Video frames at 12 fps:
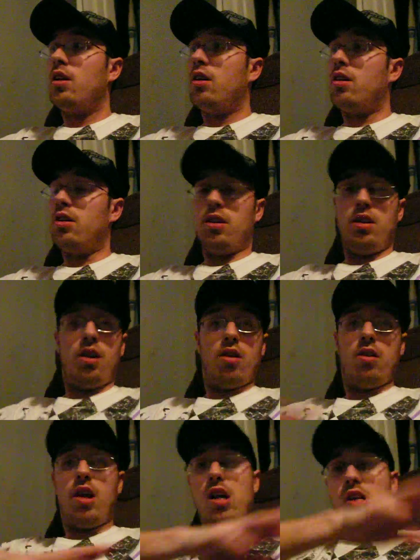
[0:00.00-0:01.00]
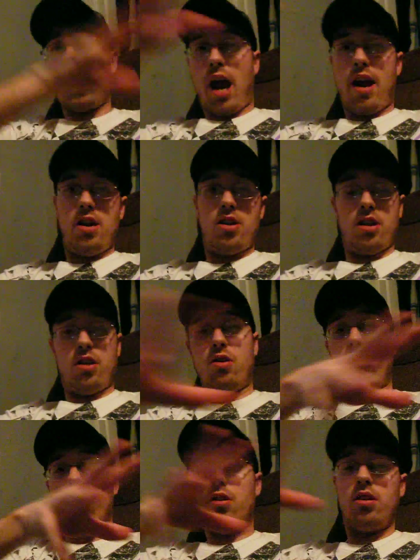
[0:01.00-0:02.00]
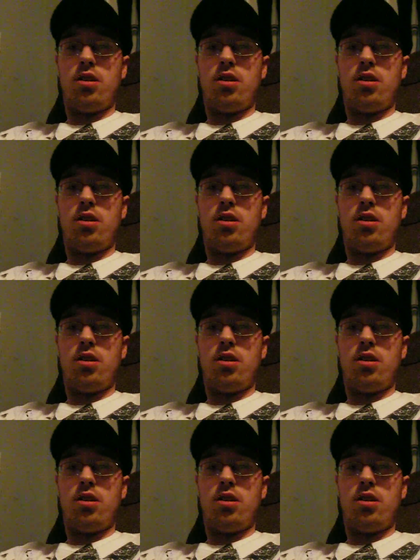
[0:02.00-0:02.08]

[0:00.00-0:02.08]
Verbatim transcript: you know, they change a new